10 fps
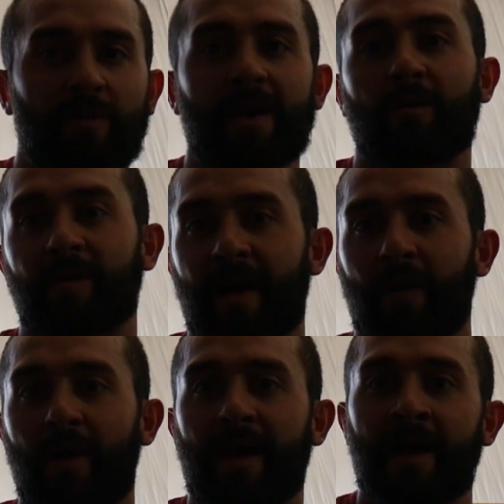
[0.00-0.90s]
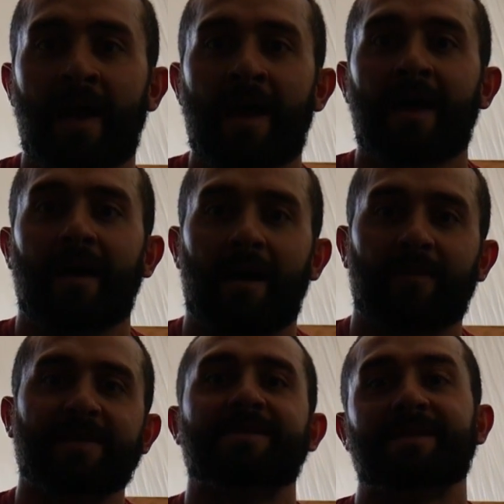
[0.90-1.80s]
weight or without weight,
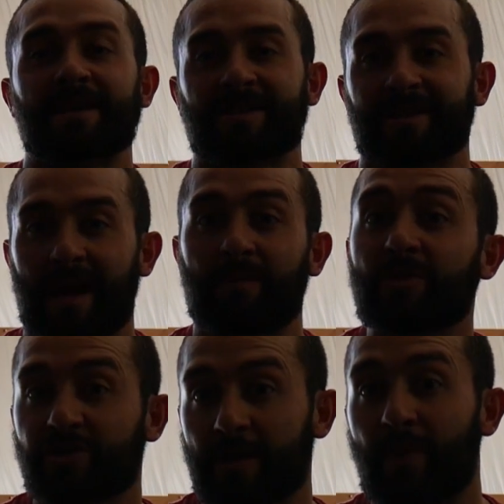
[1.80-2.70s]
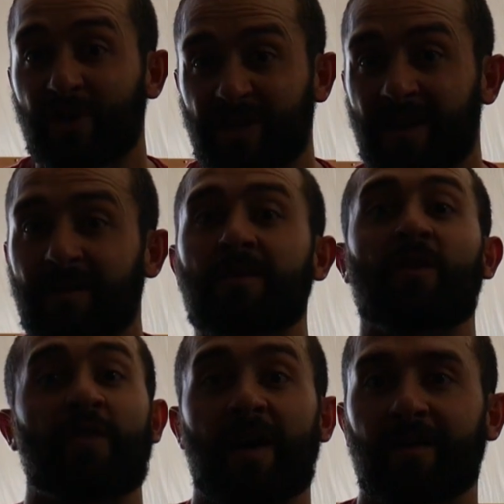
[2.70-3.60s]
this is an exercise I'm usually pushing
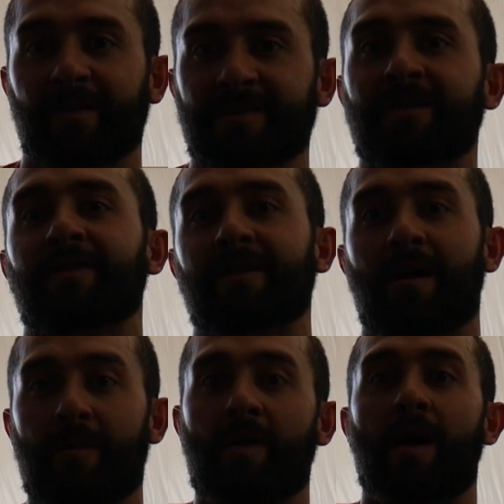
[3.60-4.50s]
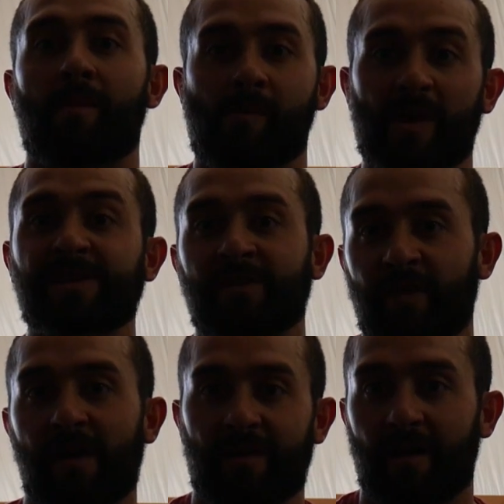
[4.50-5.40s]
to failure. So, you know, I'm reaching
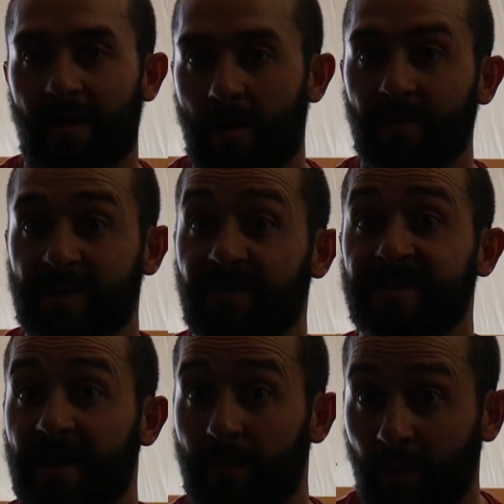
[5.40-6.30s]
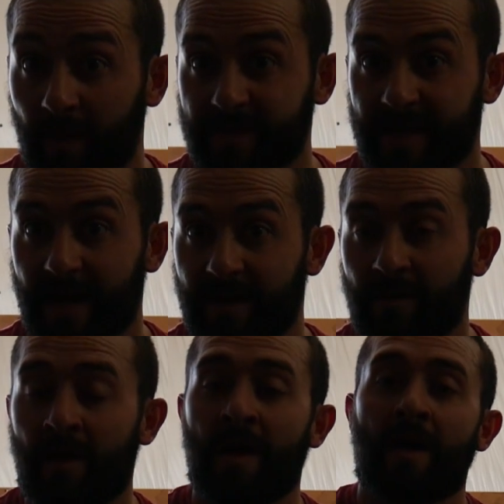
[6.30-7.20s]
failure on almost every set of pull-ups that I do.